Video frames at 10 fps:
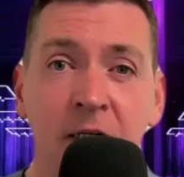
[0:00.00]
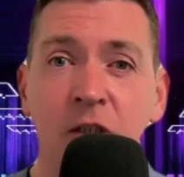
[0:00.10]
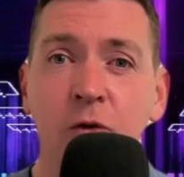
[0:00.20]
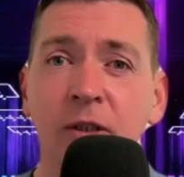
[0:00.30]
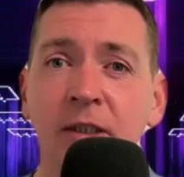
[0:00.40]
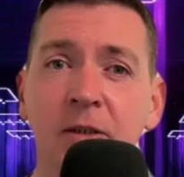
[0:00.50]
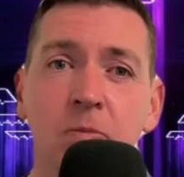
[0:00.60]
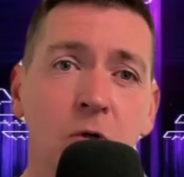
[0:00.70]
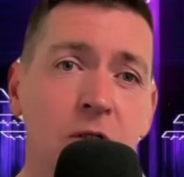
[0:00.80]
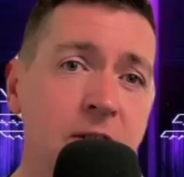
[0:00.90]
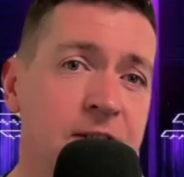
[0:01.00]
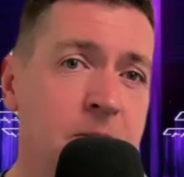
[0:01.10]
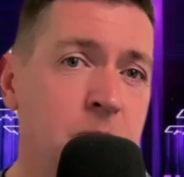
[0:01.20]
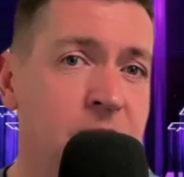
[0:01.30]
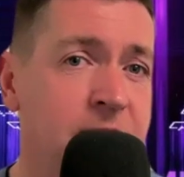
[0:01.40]
twins Marcus
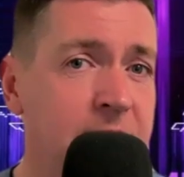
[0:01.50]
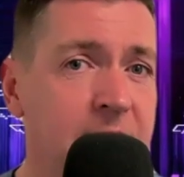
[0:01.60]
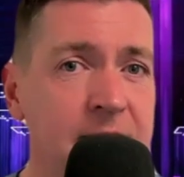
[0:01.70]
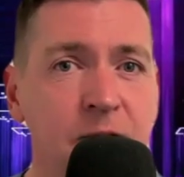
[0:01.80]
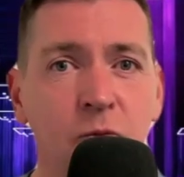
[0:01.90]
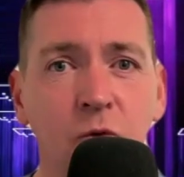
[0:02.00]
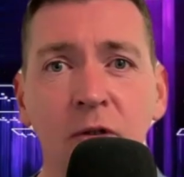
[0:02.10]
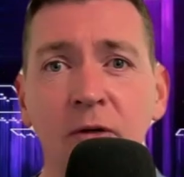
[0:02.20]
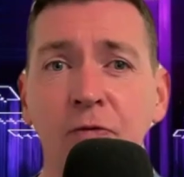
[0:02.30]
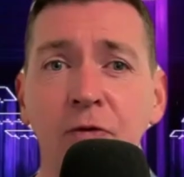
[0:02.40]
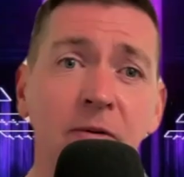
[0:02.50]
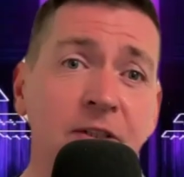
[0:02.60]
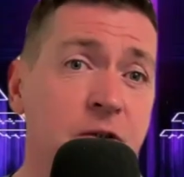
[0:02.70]
and Martinus were the favourites